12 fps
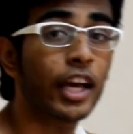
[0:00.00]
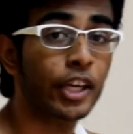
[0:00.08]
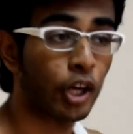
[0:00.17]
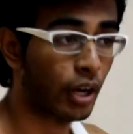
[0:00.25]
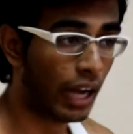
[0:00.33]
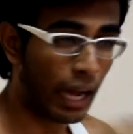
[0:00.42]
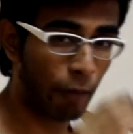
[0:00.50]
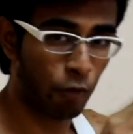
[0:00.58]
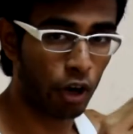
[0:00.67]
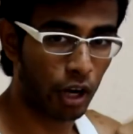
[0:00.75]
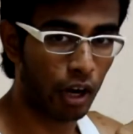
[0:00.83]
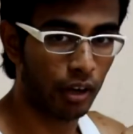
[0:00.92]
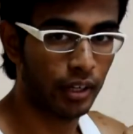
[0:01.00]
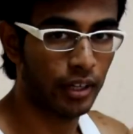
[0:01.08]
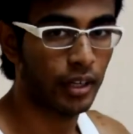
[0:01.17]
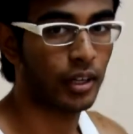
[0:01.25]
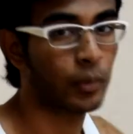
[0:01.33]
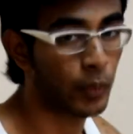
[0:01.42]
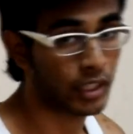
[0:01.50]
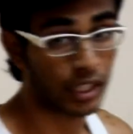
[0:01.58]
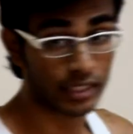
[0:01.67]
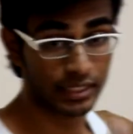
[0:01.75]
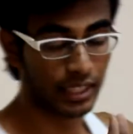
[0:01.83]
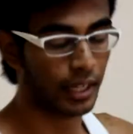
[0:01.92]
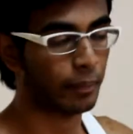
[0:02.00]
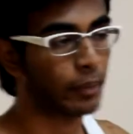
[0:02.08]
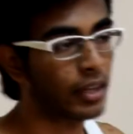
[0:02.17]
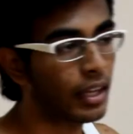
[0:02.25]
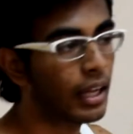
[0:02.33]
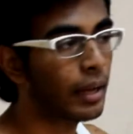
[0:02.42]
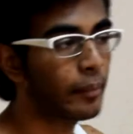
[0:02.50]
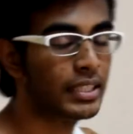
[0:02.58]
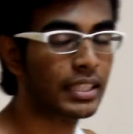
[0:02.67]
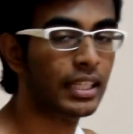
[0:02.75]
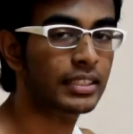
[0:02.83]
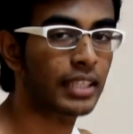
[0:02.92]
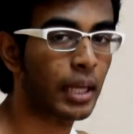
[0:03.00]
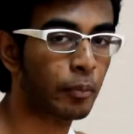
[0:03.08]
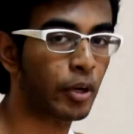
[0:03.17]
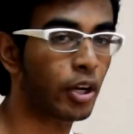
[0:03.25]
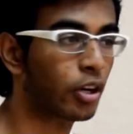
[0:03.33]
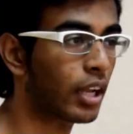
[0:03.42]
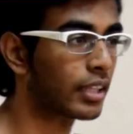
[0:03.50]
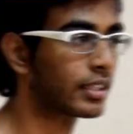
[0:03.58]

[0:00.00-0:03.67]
your ab workout with a sit-up. Basically a sit-up will look like